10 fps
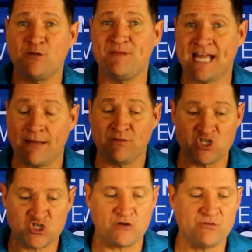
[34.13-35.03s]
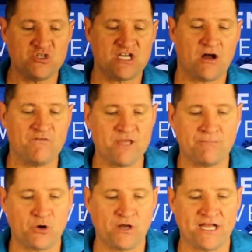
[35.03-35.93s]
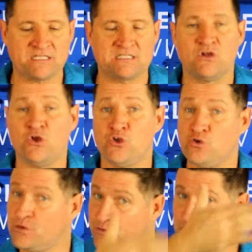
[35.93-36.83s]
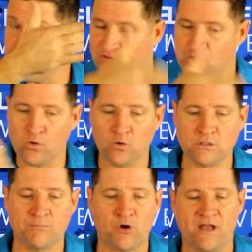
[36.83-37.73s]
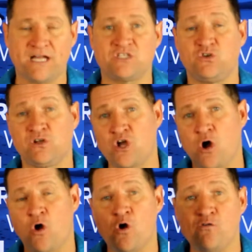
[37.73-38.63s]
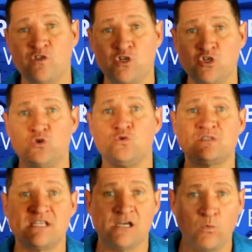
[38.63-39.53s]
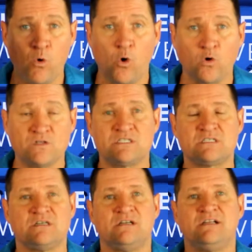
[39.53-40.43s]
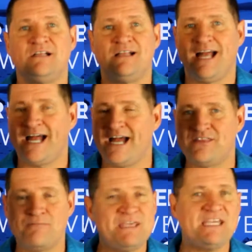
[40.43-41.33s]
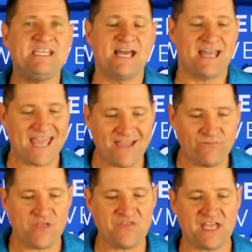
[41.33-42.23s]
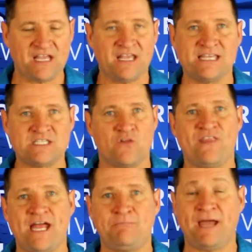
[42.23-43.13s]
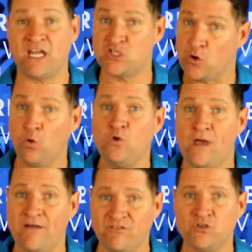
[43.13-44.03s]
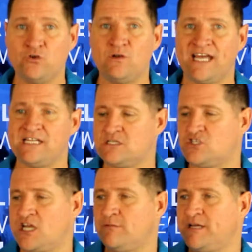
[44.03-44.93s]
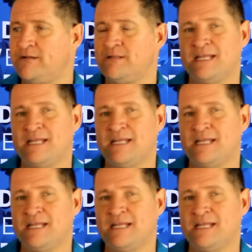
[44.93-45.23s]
to become a distributor of their products, you can review all the products, you can go over the news, the awards, the media, everything is on that page. All you have to do, ladies and gentlemen,